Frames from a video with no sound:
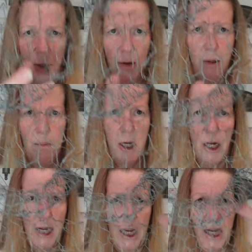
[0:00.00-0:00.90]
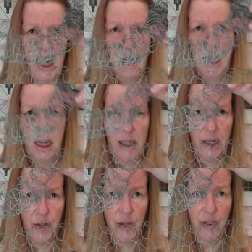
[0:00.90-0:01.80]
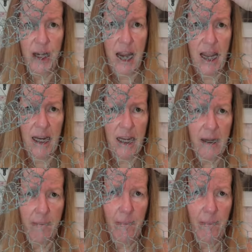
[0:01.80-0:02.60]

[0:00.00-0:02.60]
to the body, then to the neck,